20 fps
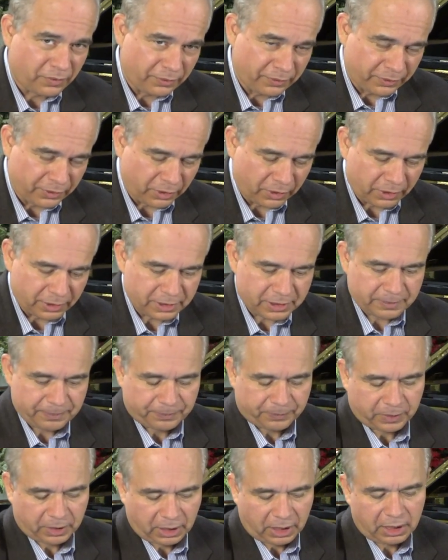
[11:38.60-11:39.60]
thirds.
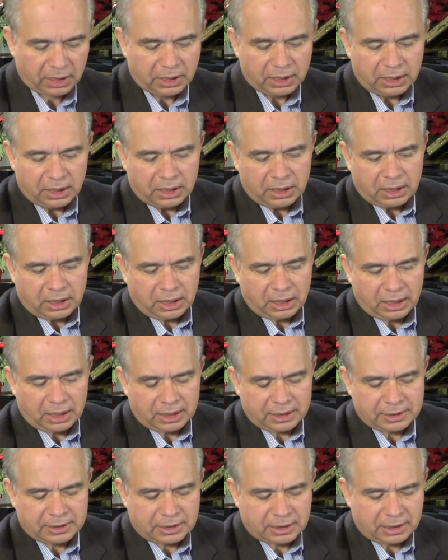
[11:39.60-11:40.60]
Okay?
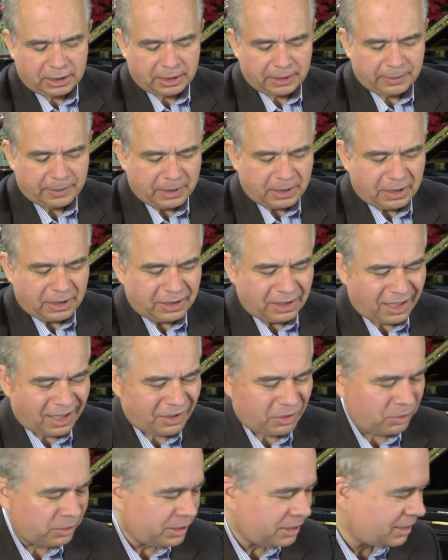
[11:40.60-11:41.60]
And not
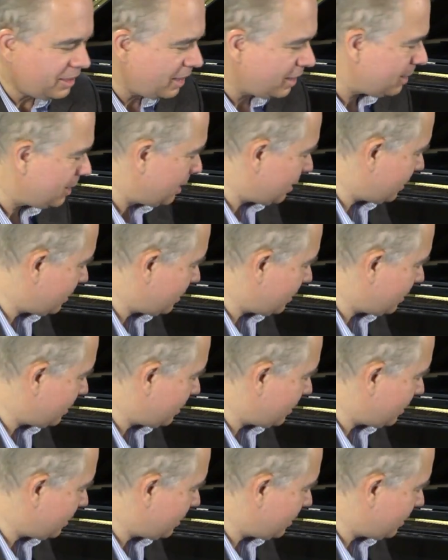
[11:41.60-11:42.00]
only that,